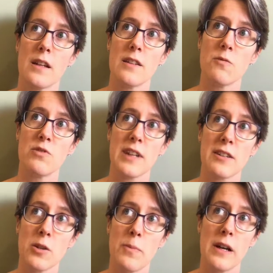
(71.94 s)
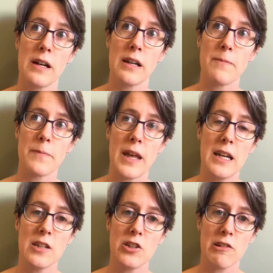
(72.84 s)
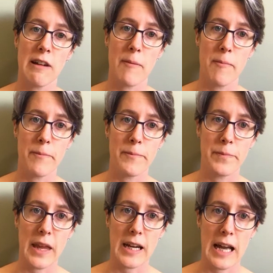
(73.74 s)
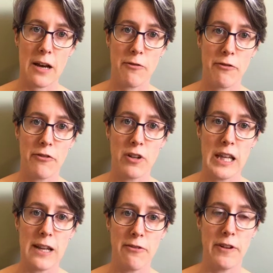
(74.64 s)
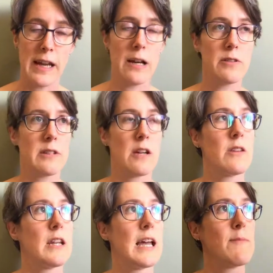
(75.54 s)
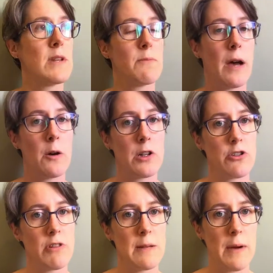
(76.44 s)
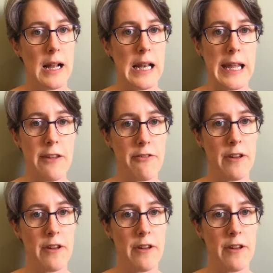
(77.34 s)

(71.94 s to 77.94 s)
we've set up an Instagram account for LEaF now. So the name is Poetry by LEaF.